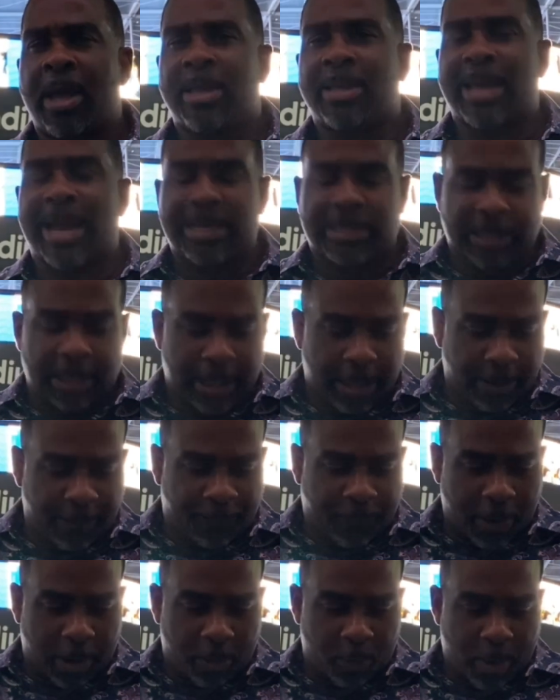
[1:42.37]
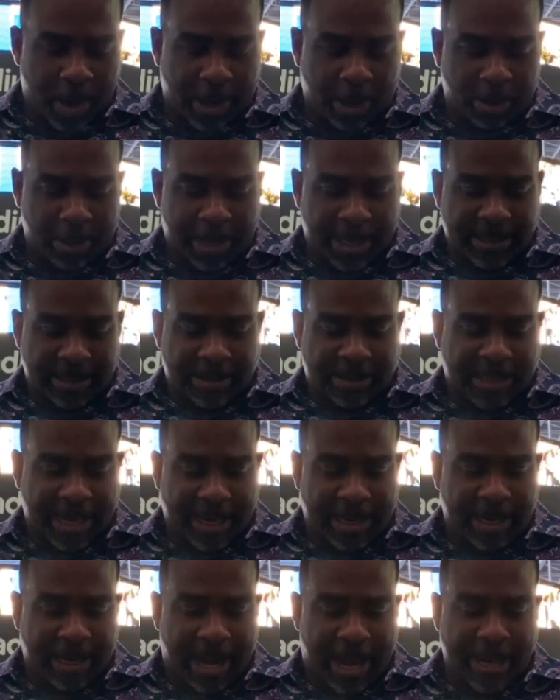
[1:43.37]
That's an NFL record. That's the
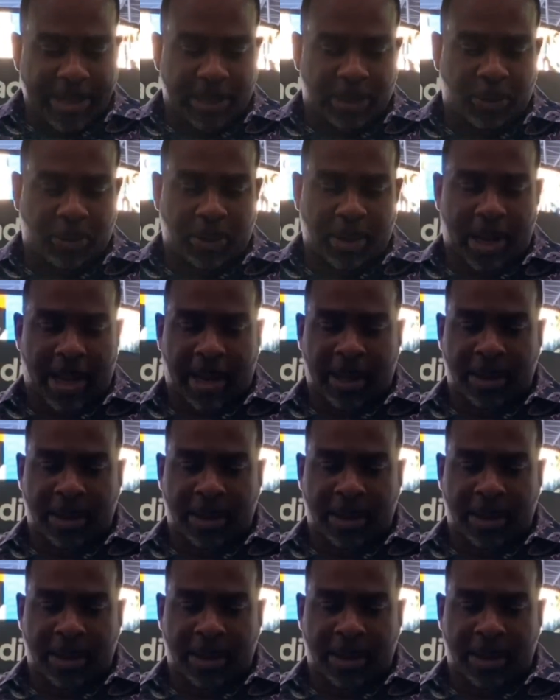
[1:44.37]
second guy to do that.